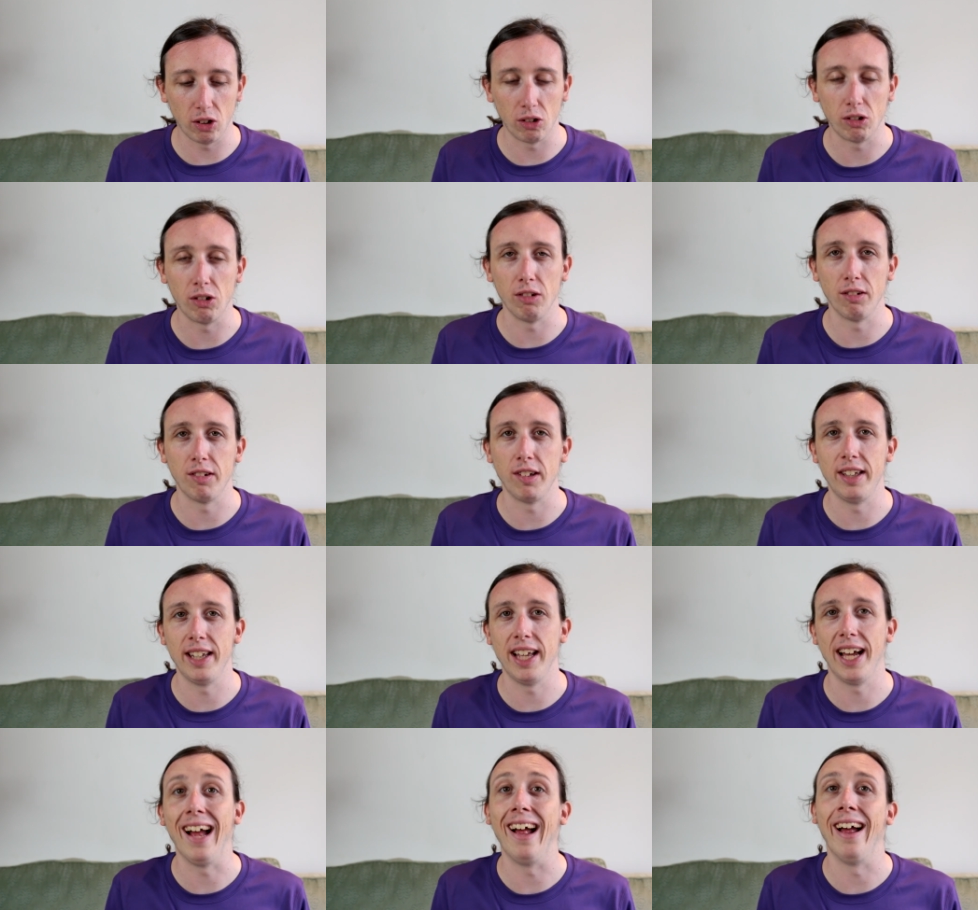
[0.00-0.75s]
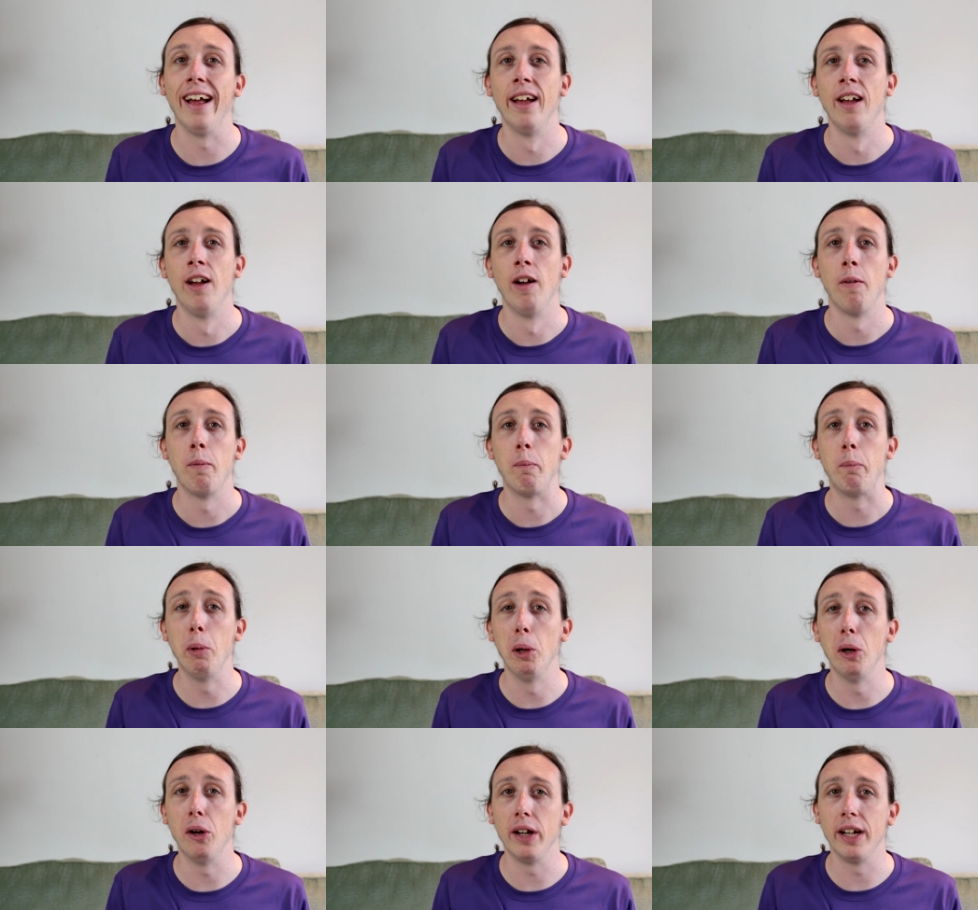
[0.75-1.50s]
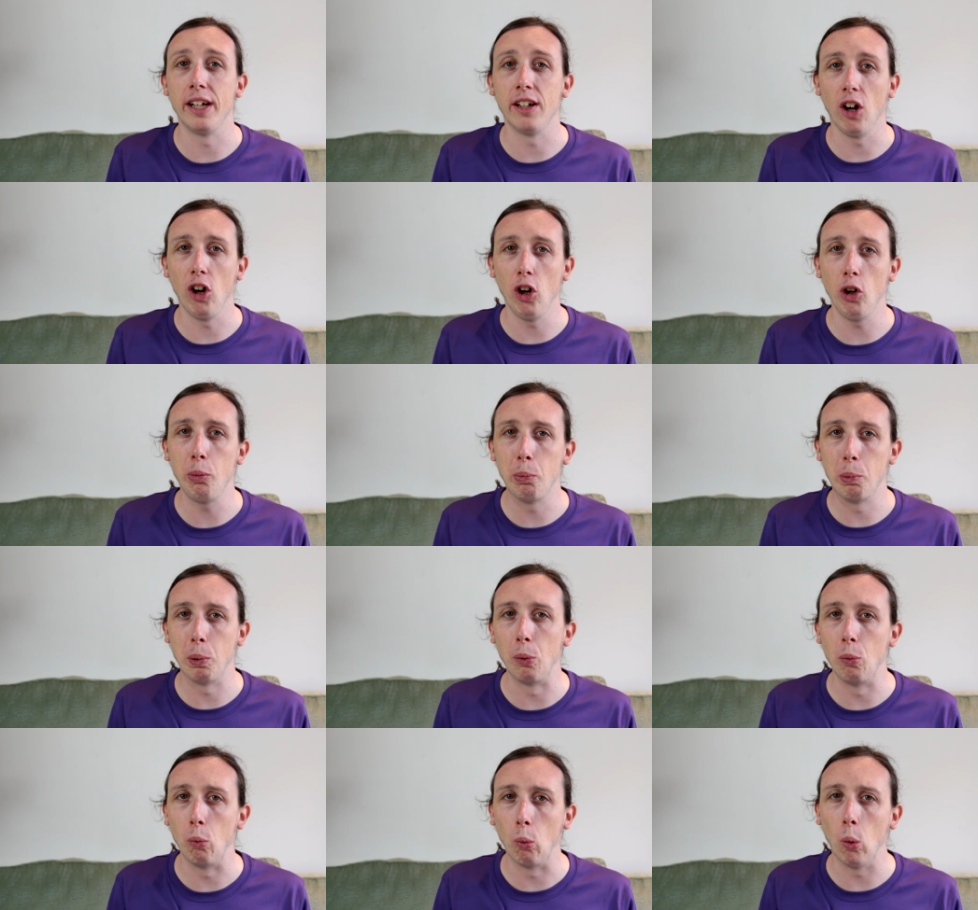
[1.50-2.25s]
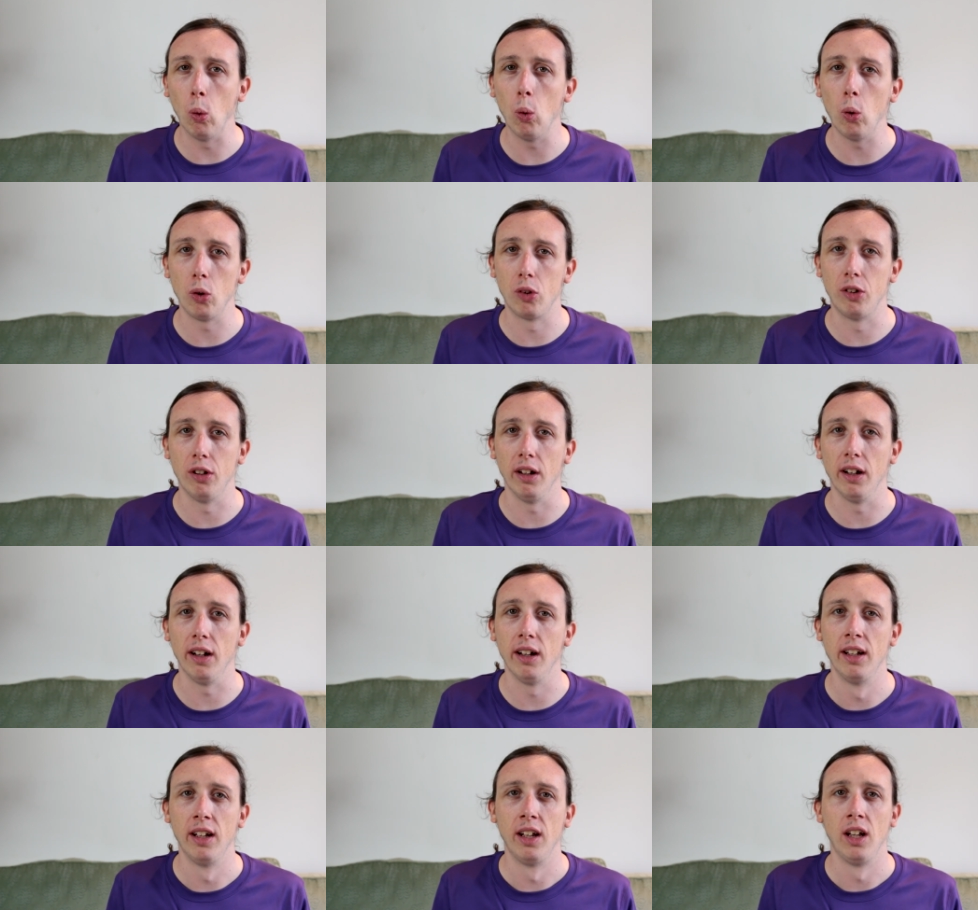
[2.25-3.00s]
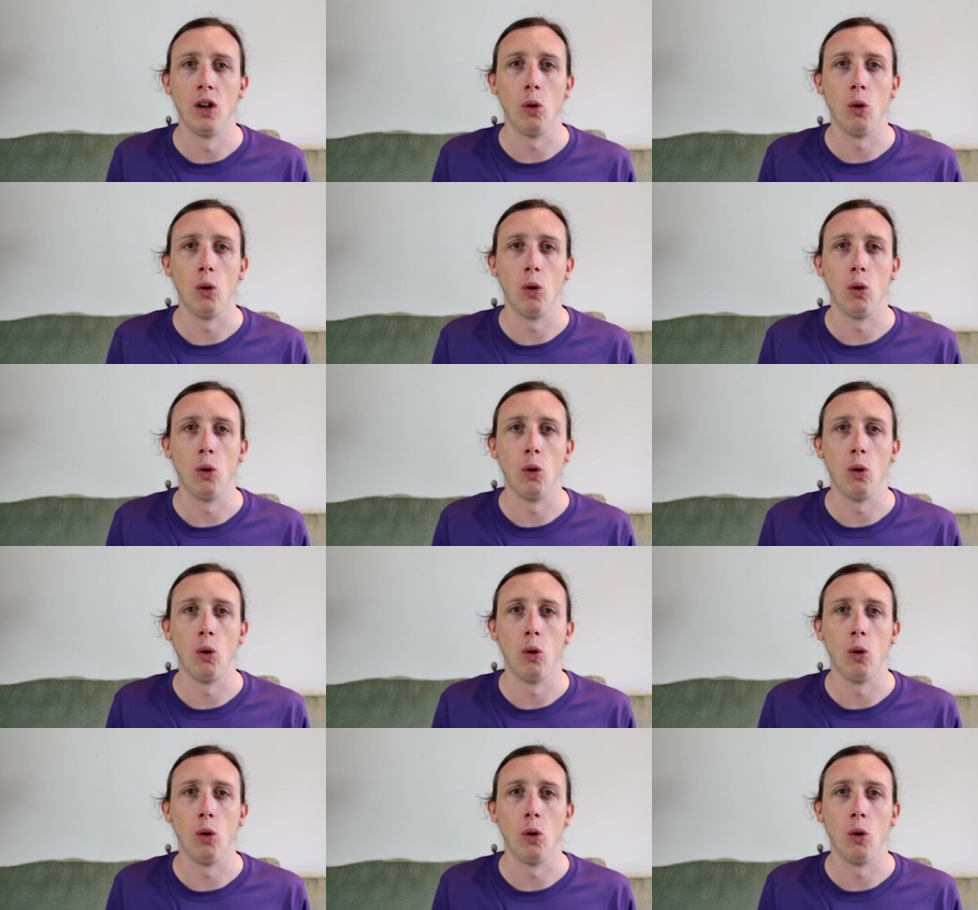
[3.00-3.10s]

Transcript: goggles in there. But in open water